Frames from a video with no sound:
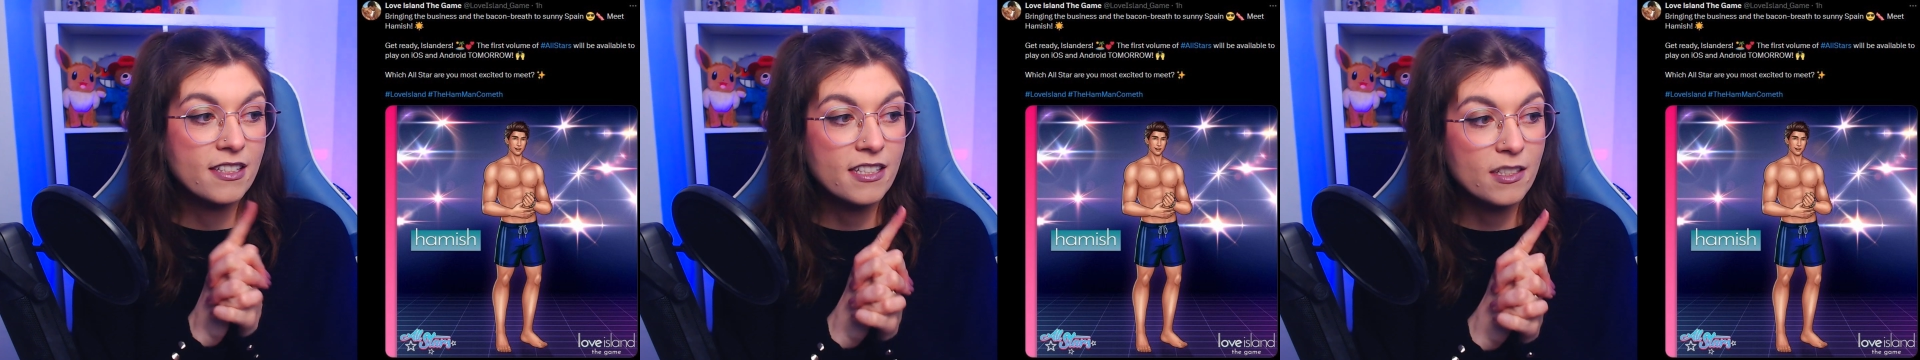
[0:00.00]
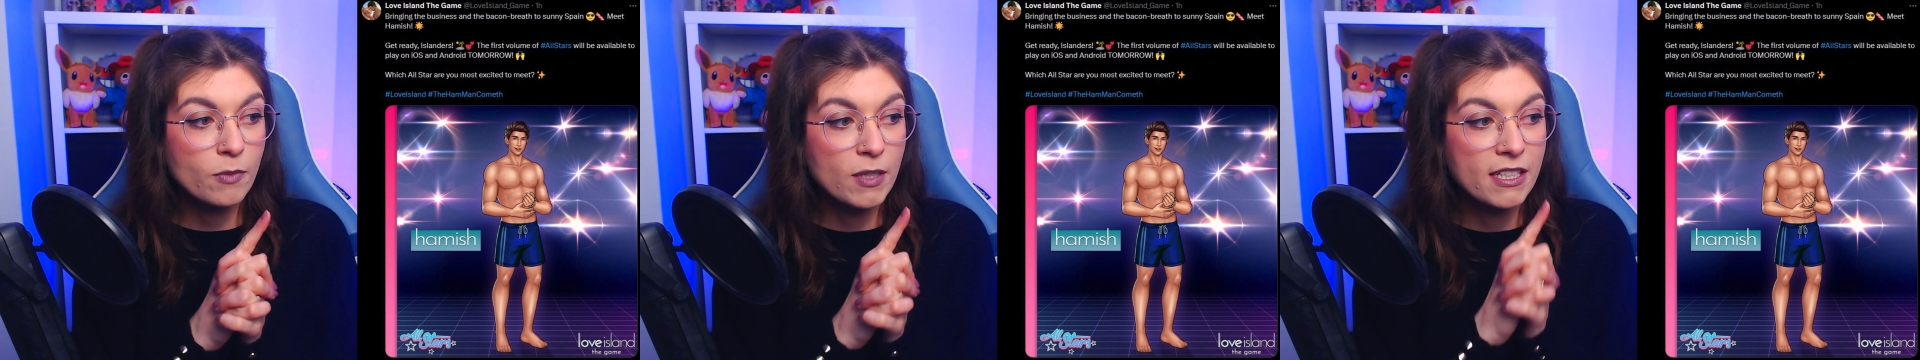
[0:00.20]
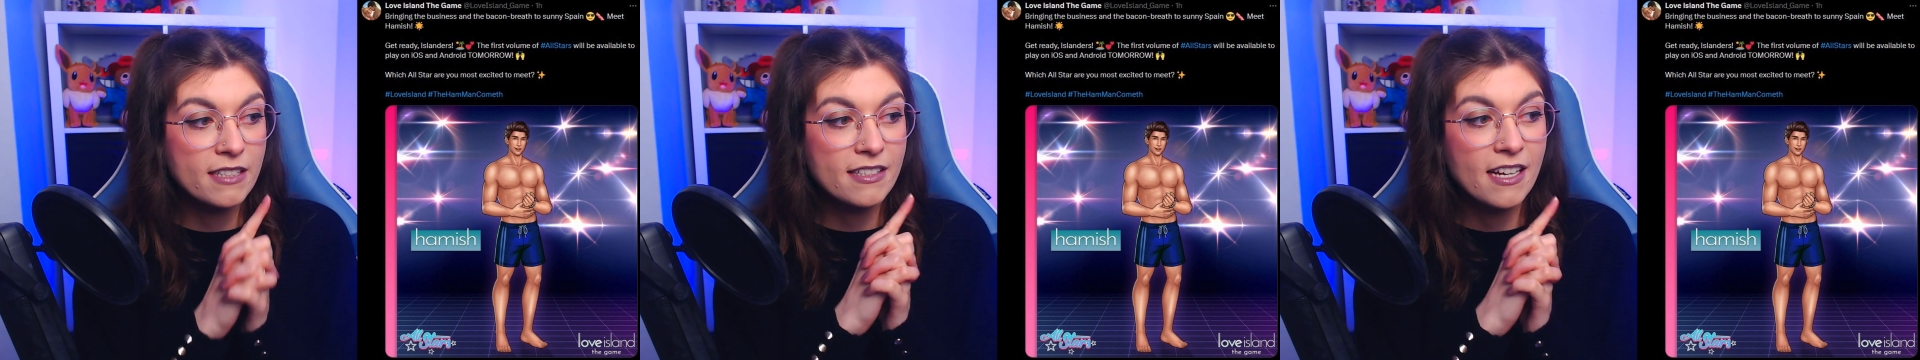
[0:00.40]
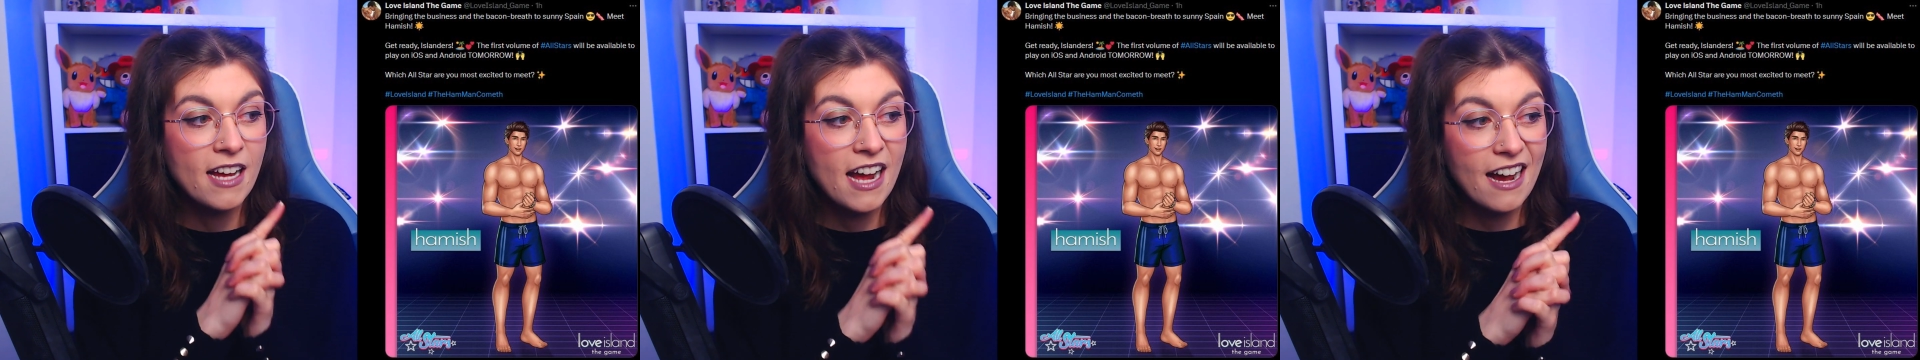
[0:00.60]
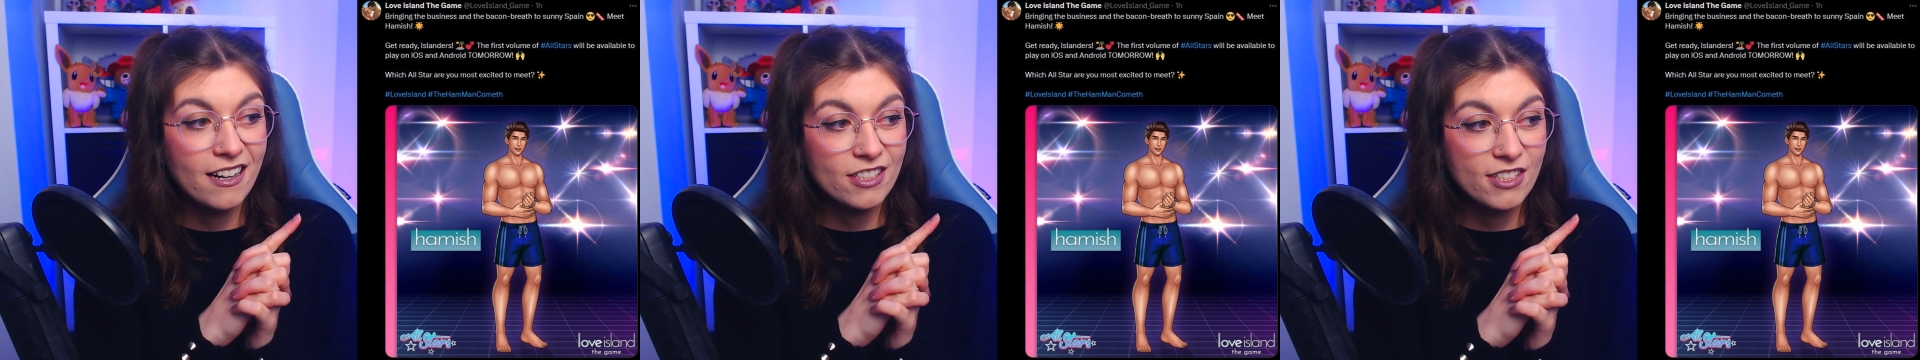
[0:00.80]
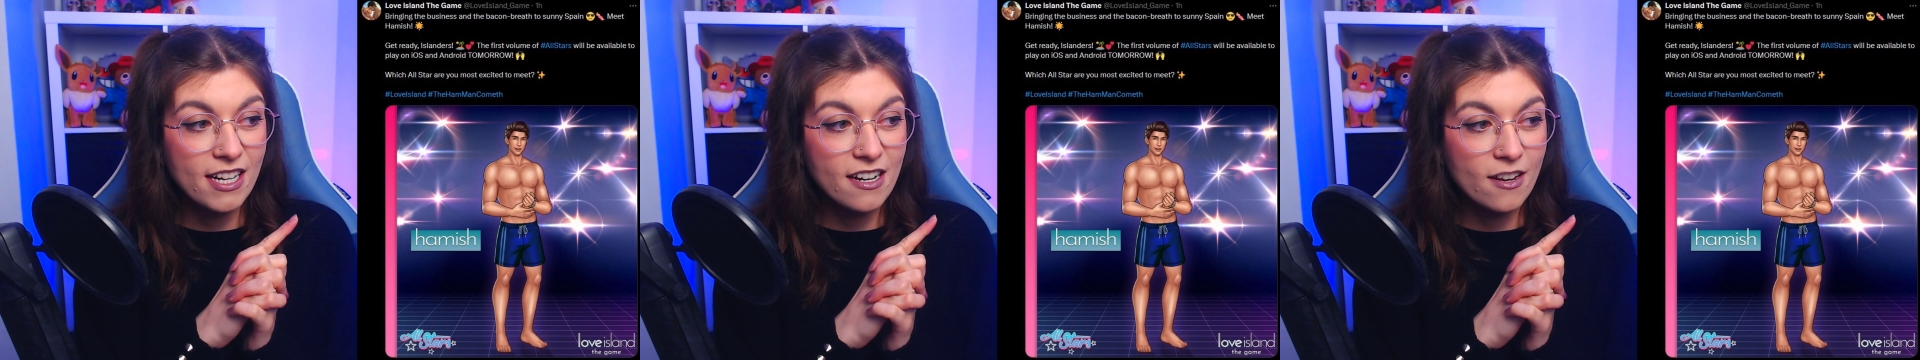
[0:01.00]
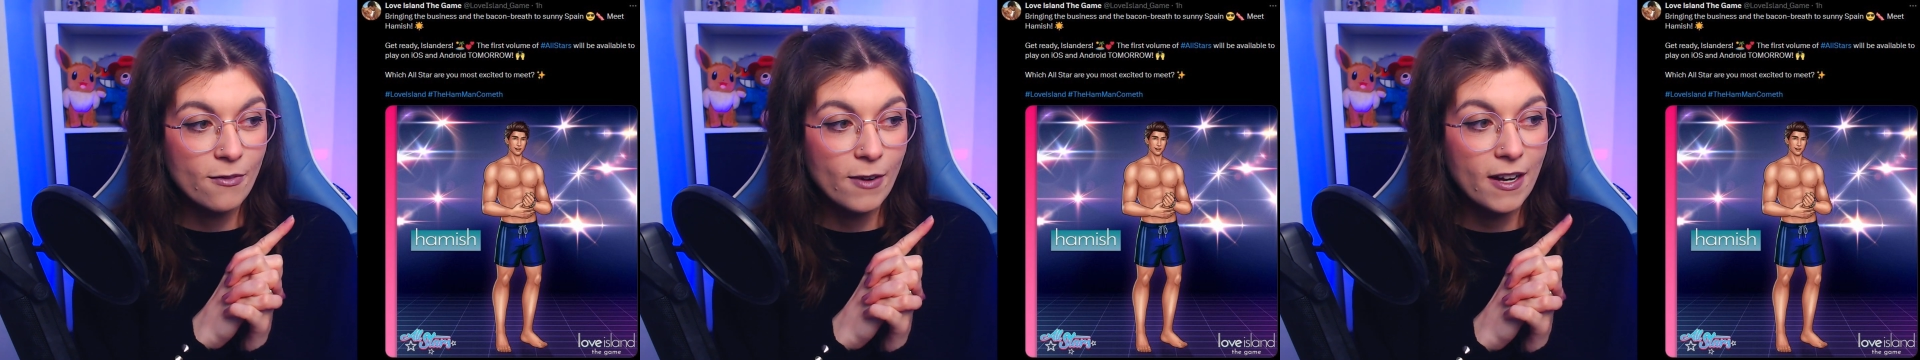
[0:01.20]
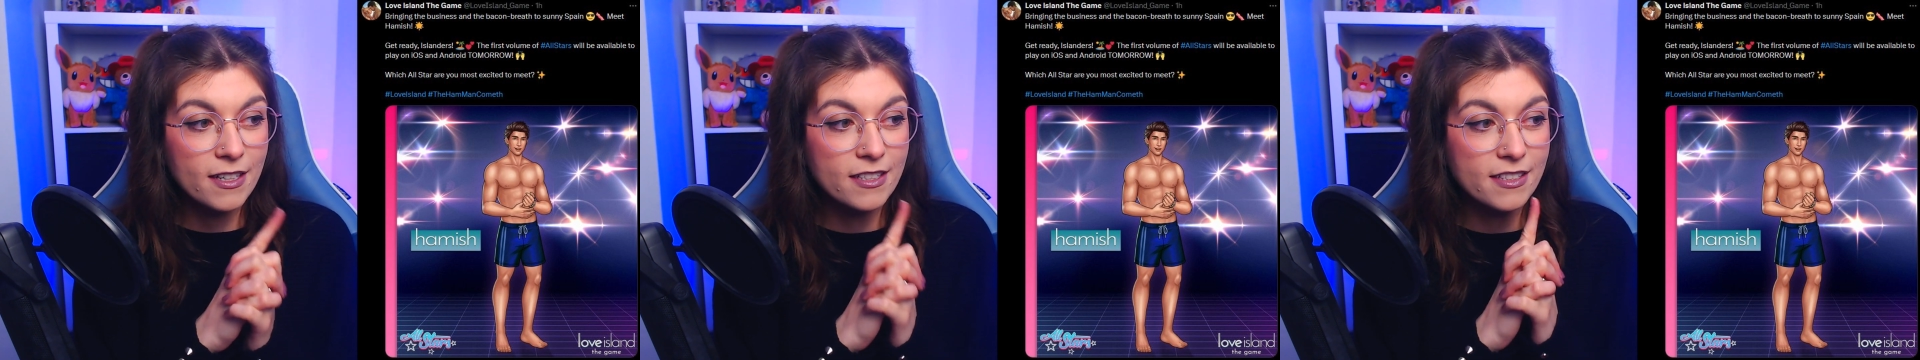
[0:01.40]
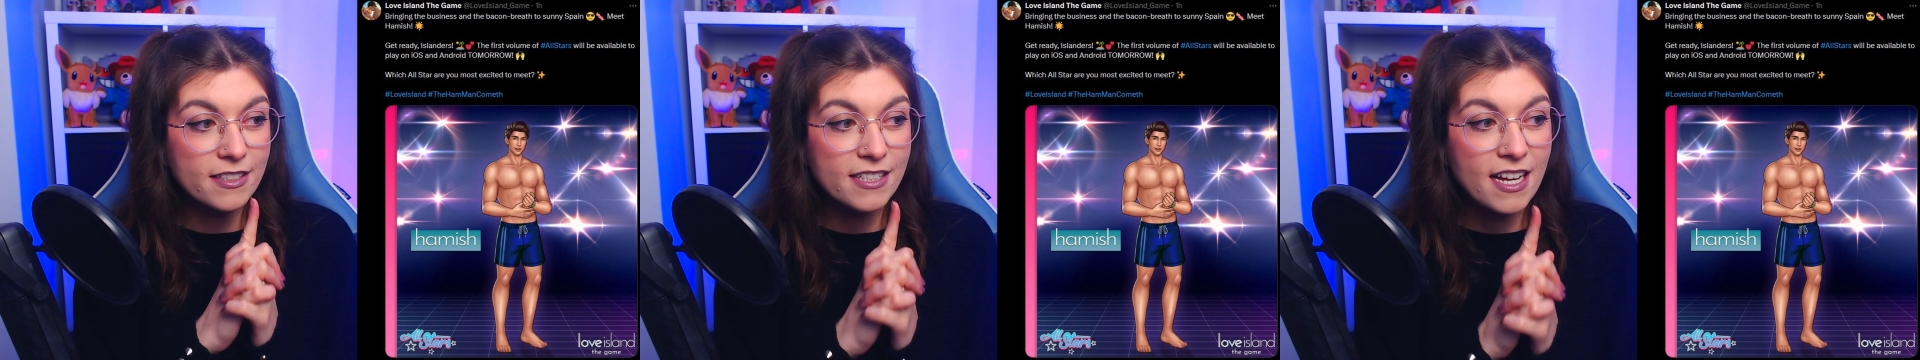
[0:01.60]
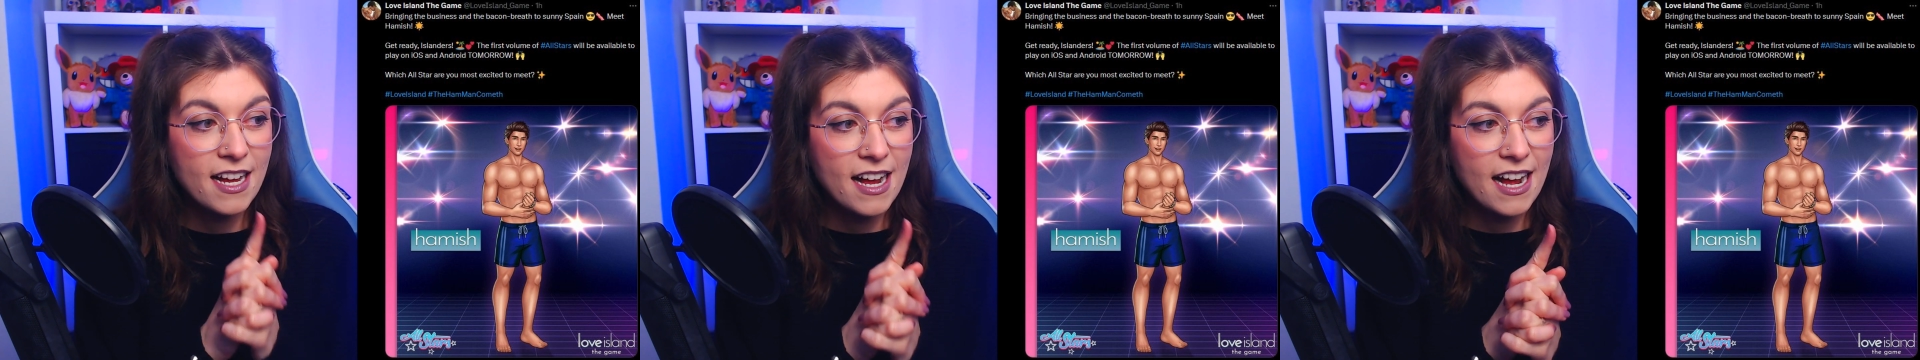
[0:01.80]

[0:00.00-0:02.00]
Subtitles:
This one is hashtag Love Island,